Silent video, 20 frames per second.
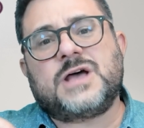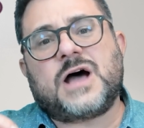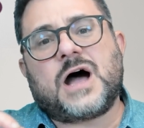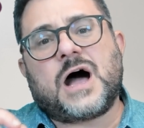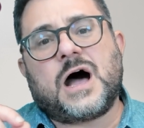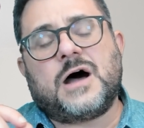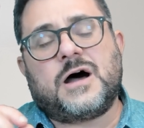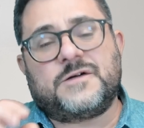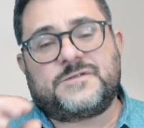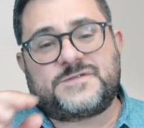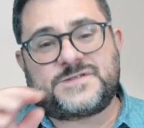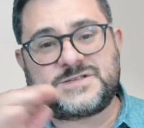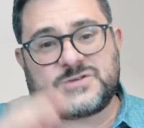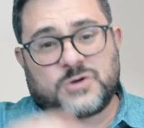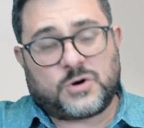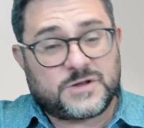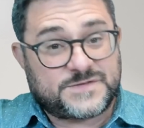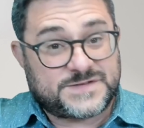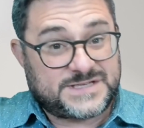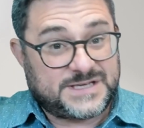to, uh, of
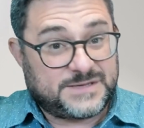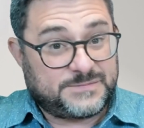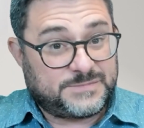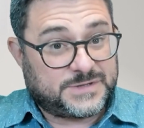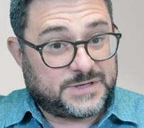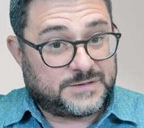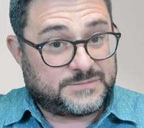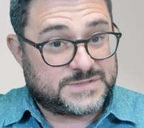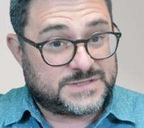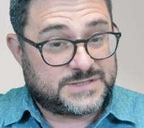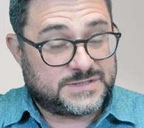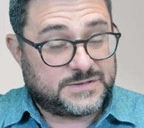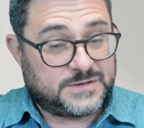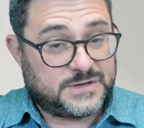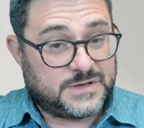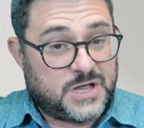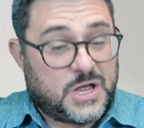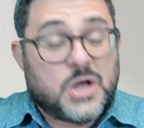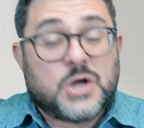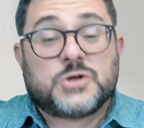start of
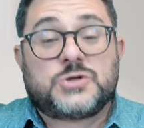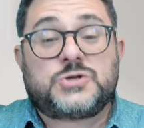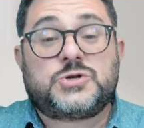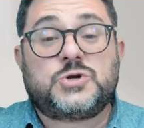symptoms